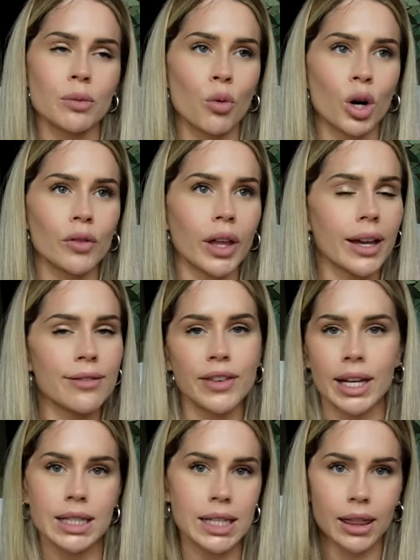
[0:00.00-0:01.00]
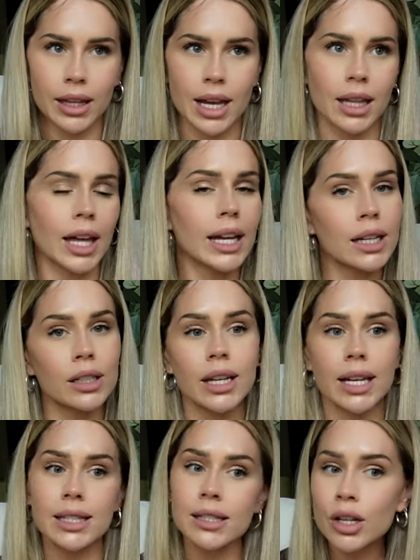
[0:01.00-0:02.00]
more of like a fancy thing, like a
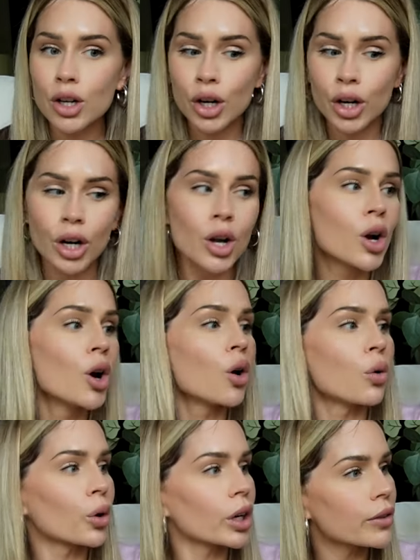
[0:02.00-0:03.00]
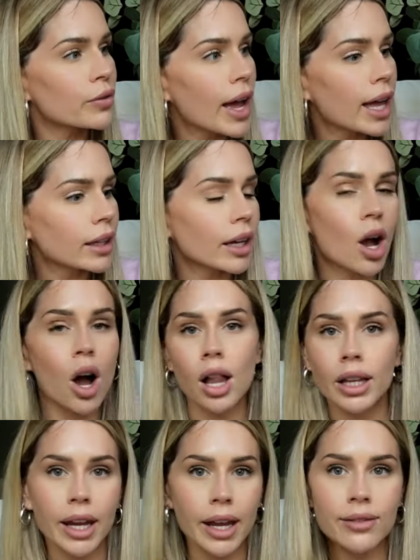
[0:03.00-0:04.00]
nice dinner or an event, like a
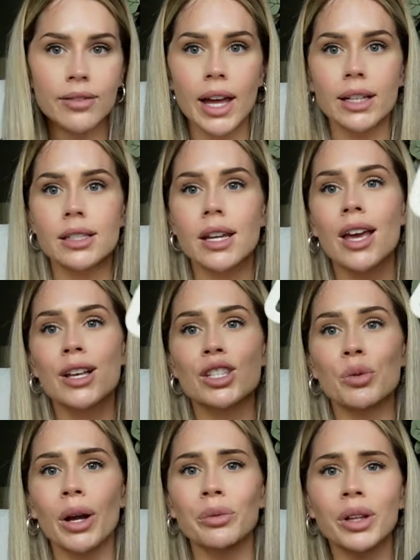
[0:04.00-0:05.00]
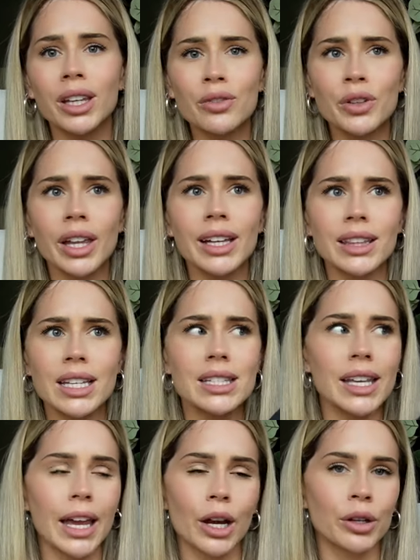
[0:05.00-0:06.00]
holiday event. So I really feel like these
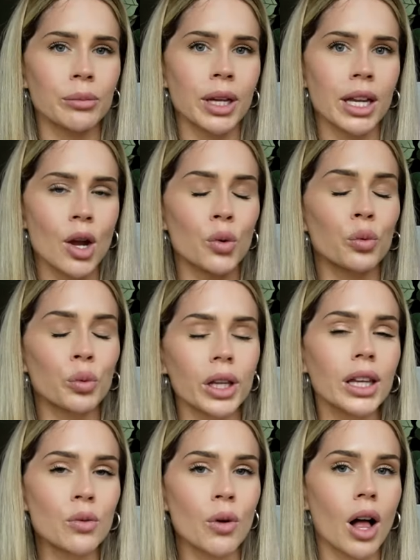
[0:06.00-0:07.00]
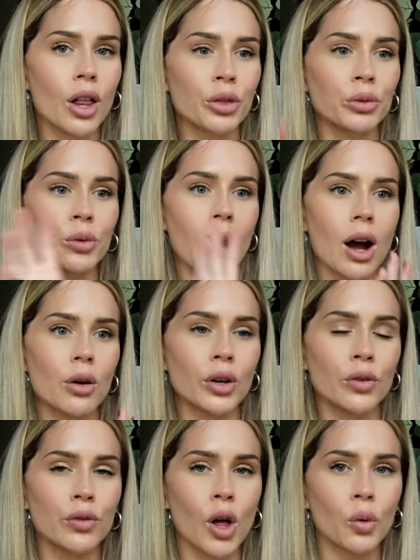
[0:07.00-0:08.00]
carry me really well
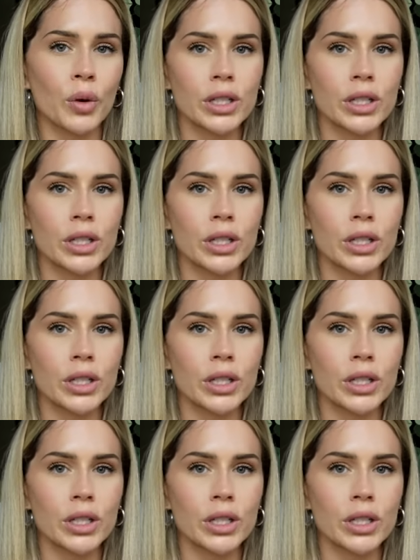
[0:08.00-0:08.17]
throughout fall,